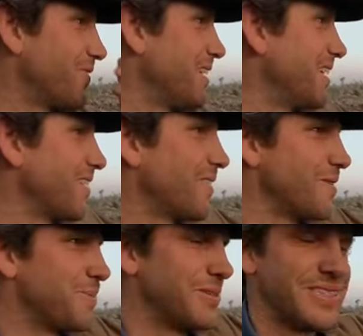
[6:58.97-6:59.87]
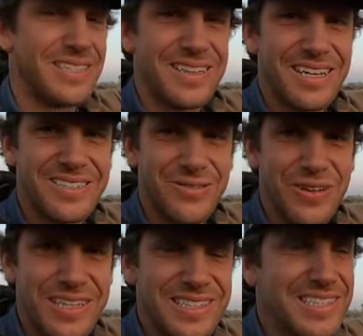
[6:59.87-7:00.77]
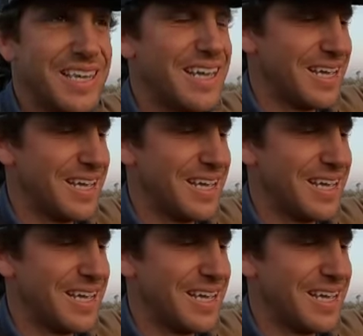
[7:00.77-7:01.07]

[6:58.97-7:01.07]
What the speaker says: We didn't grow up using electric fence.